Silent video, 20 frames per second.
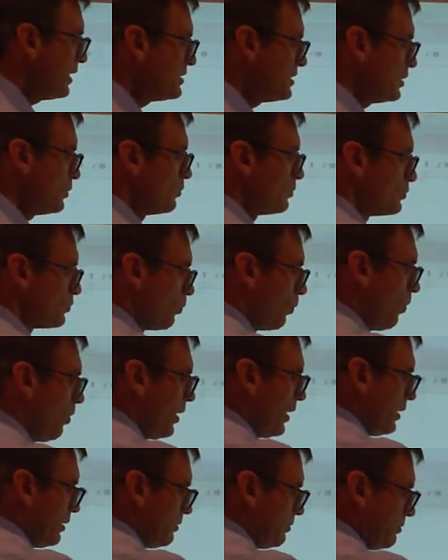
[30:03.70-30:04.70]
equals
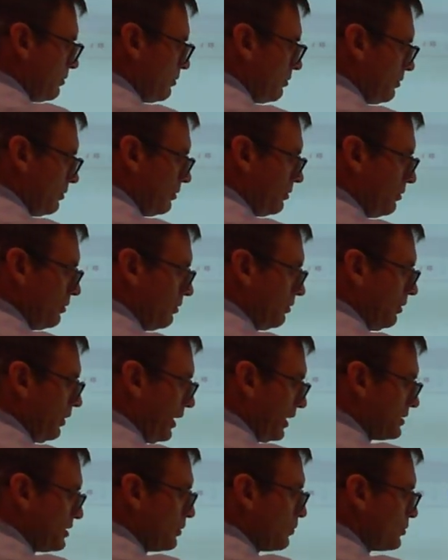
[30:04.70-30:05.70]
1,
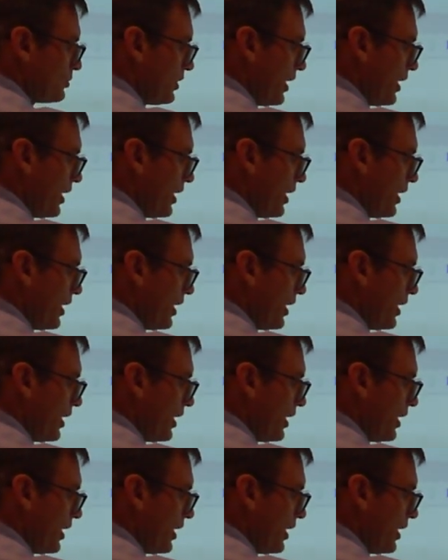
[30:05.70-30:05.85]
x equals